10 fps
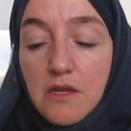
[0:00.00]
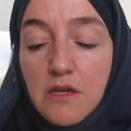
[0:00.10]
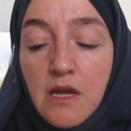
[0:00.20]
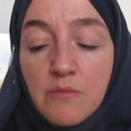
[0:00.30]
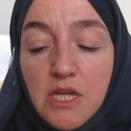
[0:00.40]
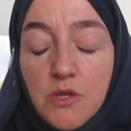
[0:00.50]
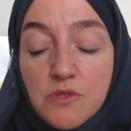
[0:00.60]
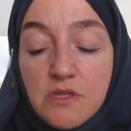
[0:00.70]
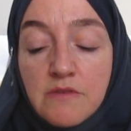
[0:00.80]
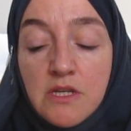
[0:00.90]

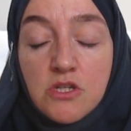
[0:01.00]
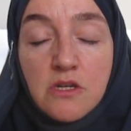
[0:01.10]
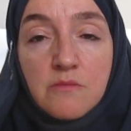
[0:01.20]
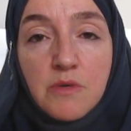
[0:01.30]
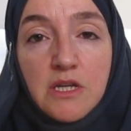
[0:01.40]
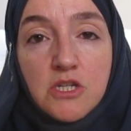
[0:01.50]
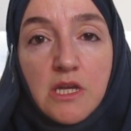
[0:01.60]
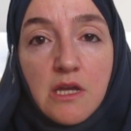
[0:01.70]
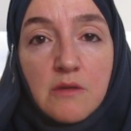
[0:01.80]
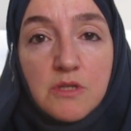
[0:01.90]
Ambiguous Adventure by
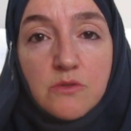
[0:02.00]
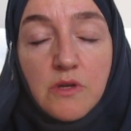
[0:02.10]
Cheikh Hamidou